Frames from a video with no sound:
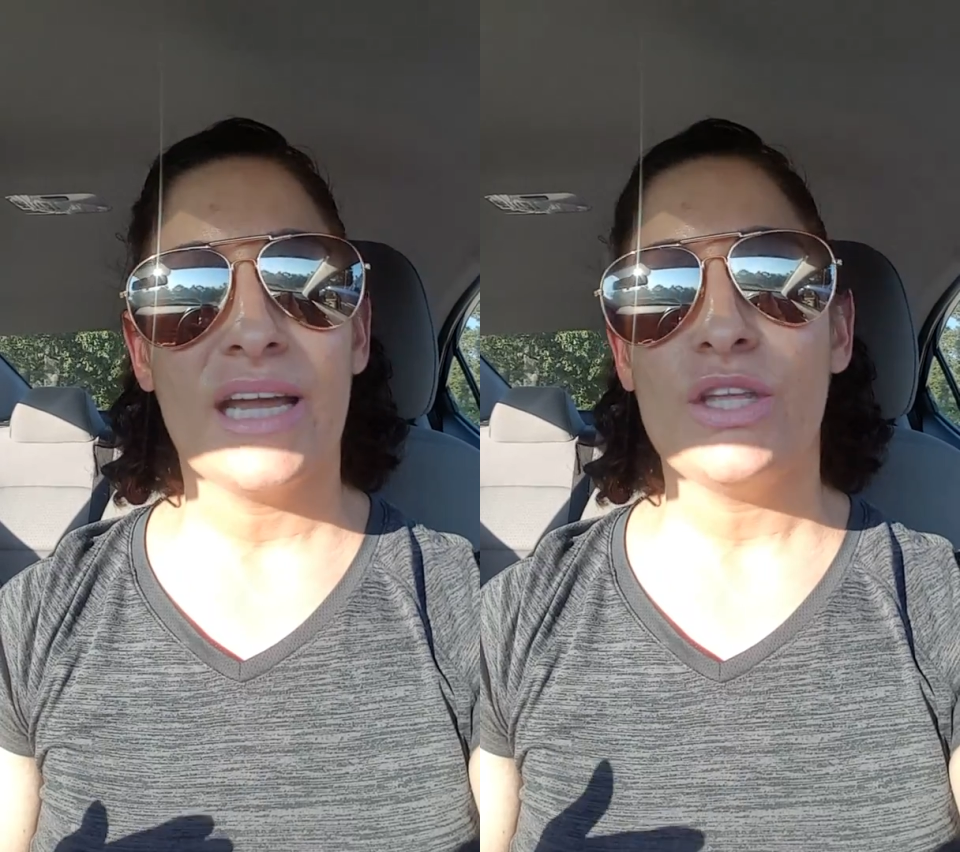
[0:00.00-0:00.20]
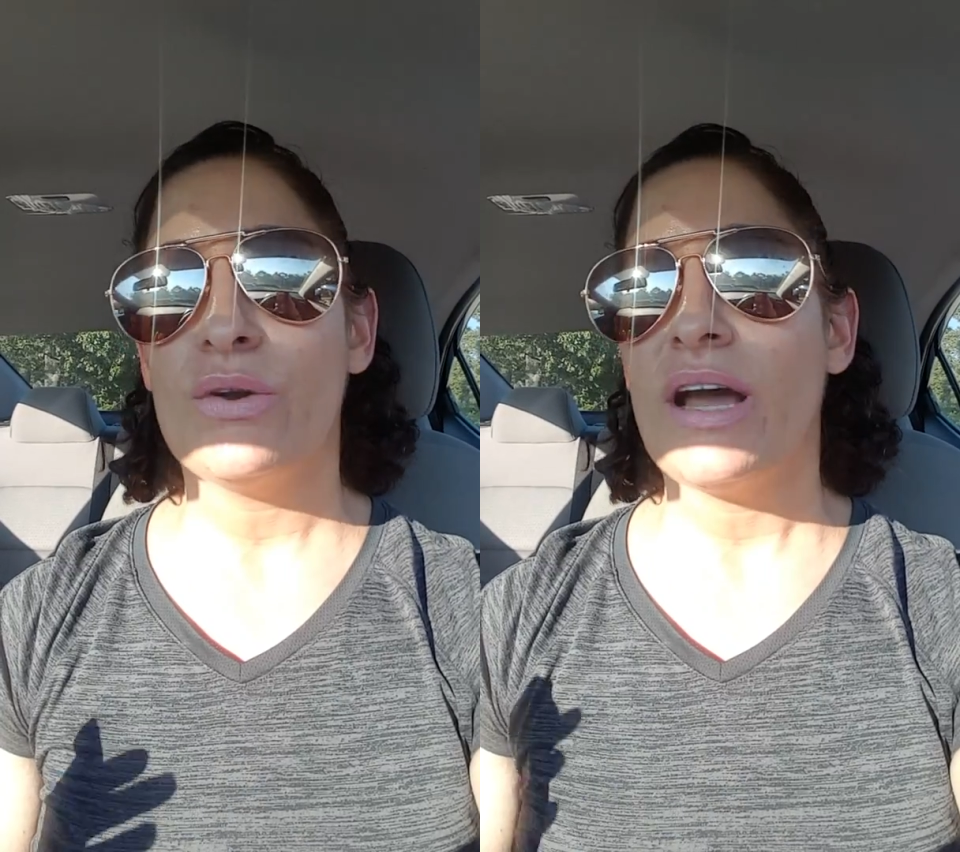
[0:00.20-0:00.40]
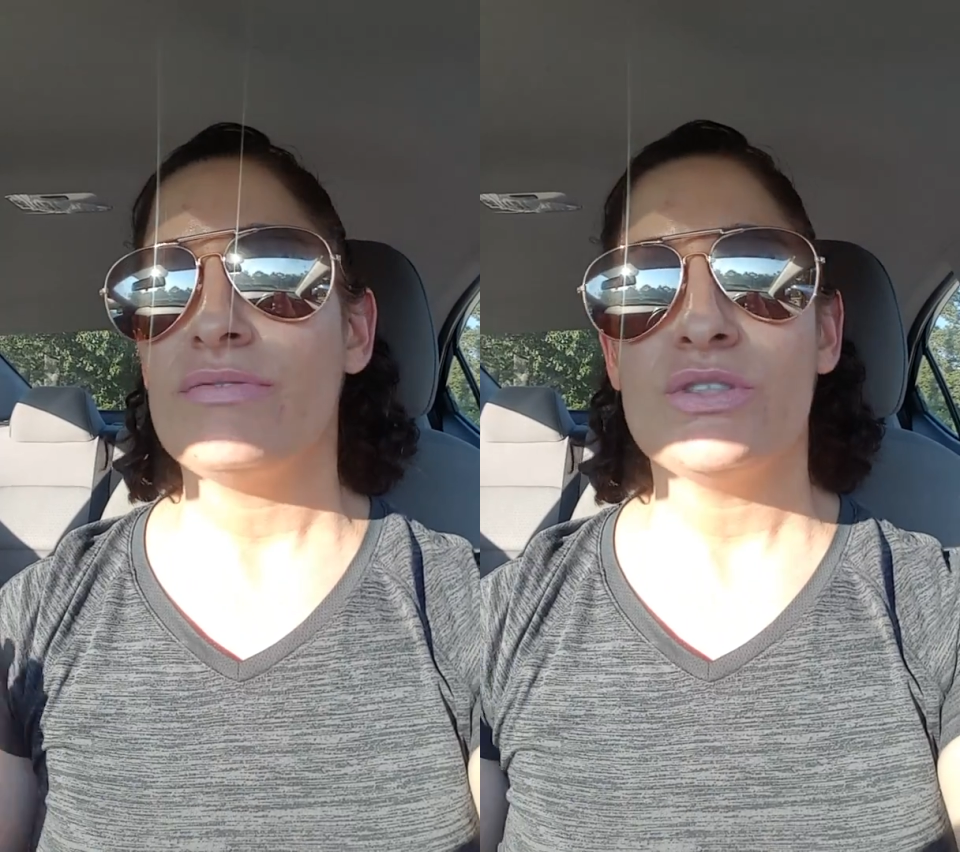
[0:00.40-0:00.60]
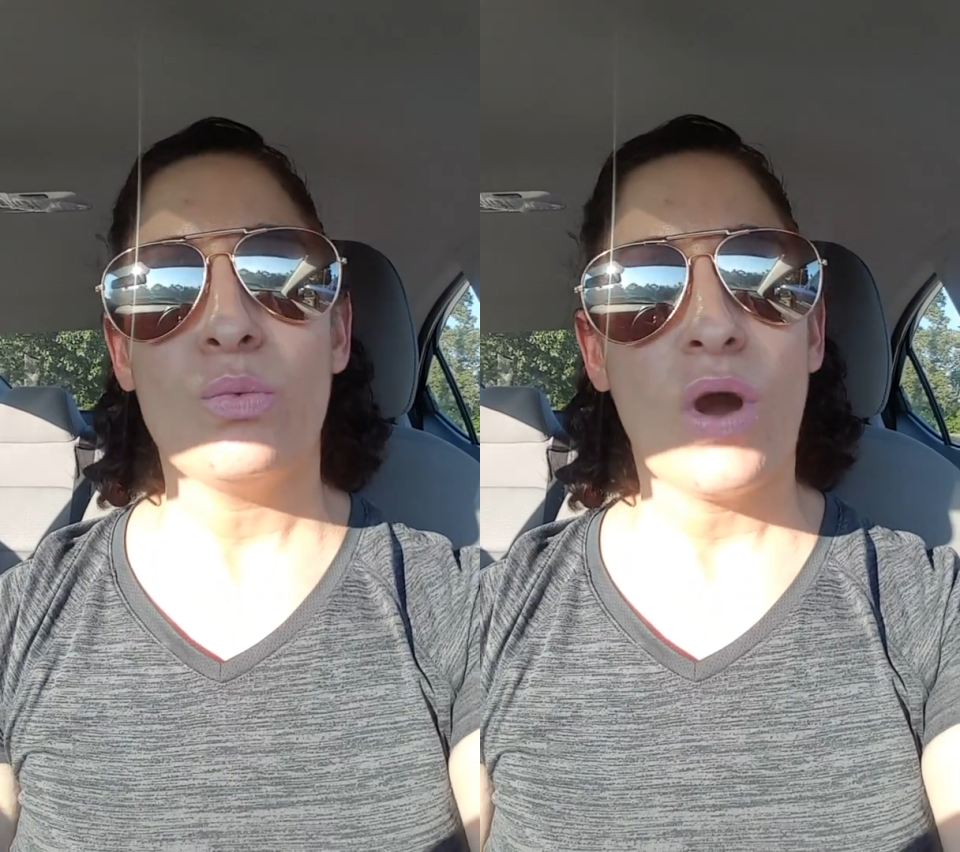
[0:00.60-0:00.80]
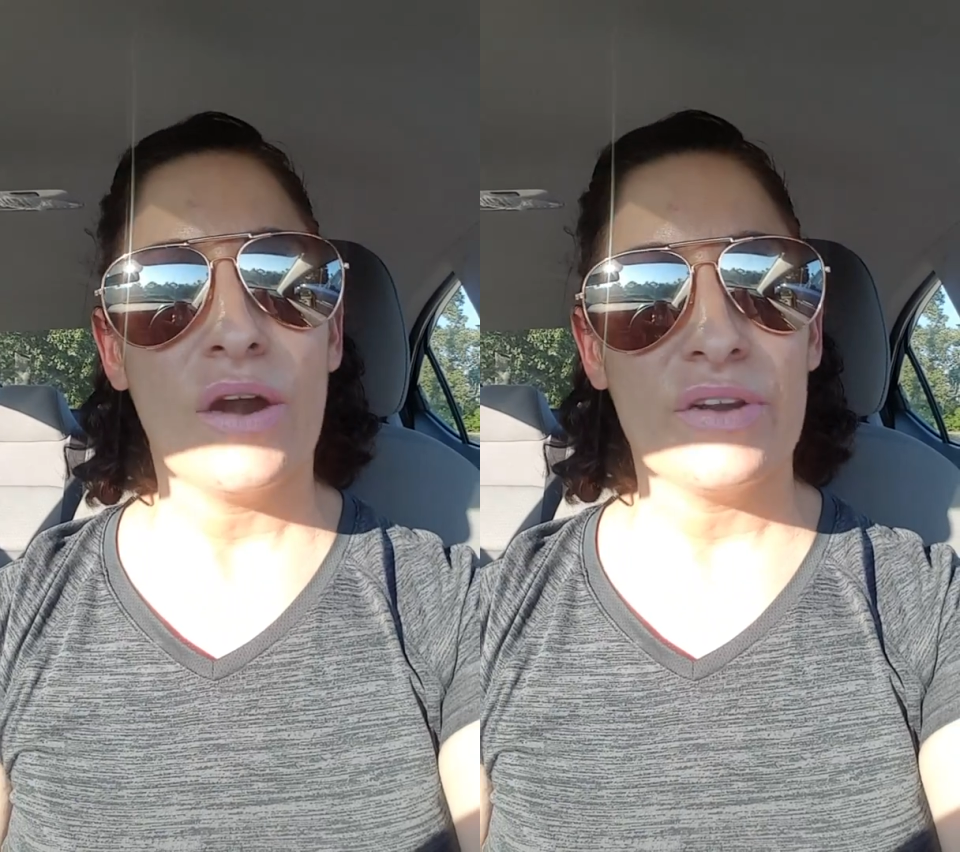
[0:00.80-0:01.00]
You don't have to
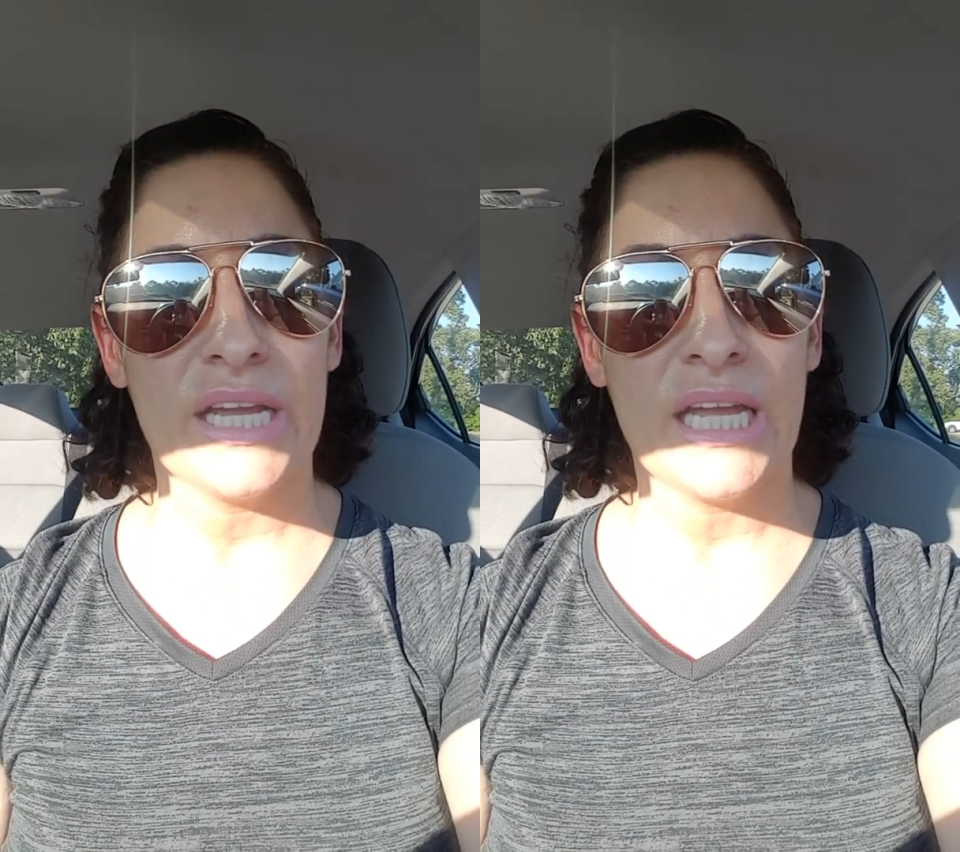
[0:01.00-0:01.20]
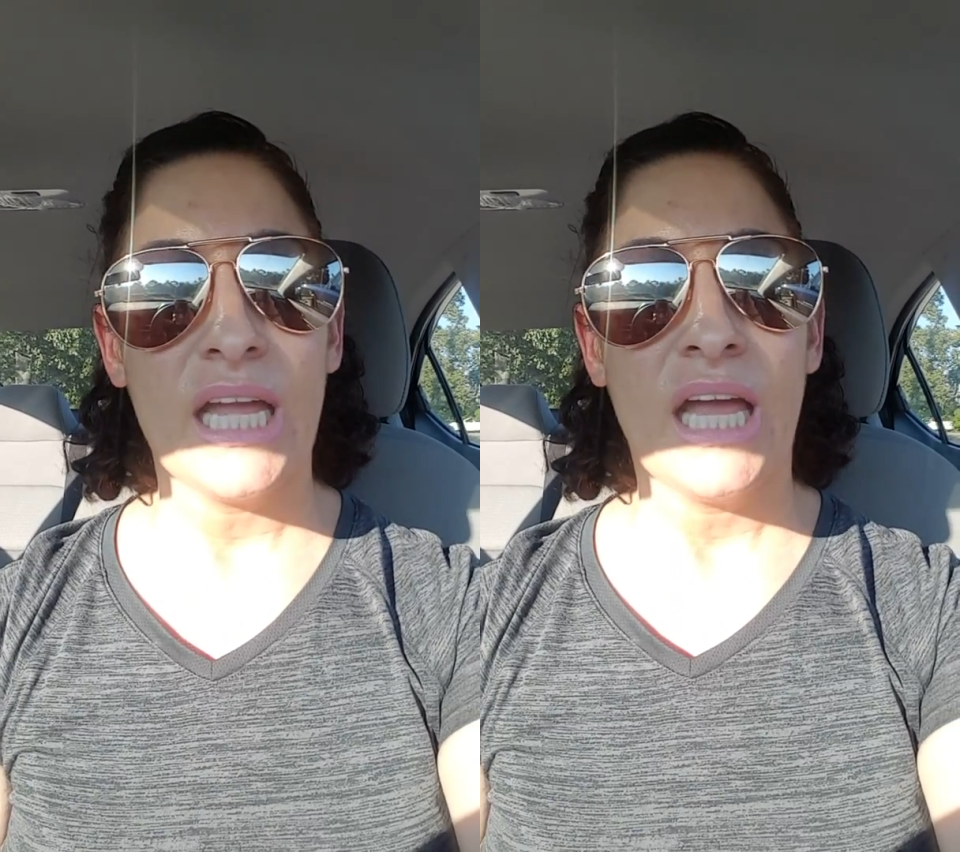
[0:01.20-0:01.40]
worry